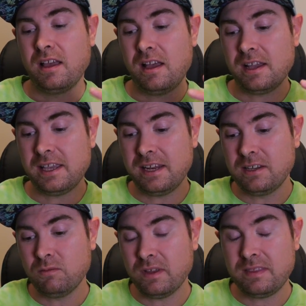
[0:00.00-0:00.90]
uh, get
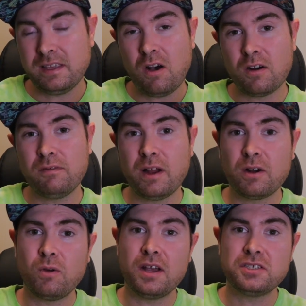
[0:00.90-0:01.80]
in with the
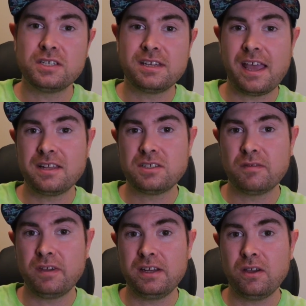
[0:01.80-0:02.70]
autoflower question and answer
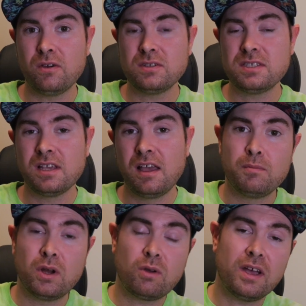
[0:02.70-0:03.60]
videos,
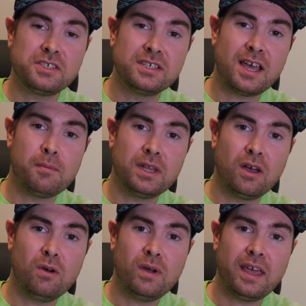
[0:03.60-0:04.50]
Put a question down
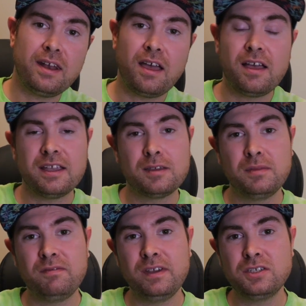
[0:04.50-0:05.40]
below and uh, it can
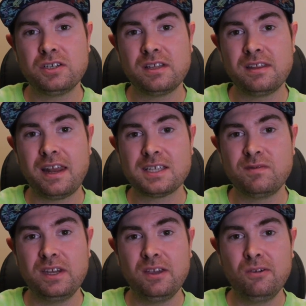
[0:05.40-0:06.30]
be featured in the next
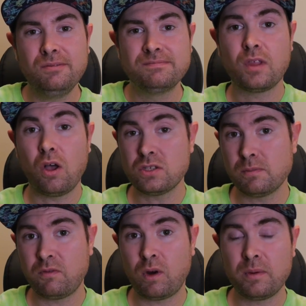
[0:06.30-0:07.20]
video. Also,
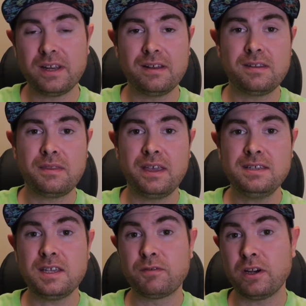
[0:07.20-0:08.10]
before we get into
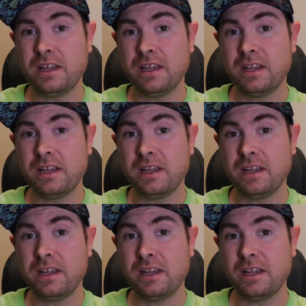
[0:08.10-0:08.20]
things, if you're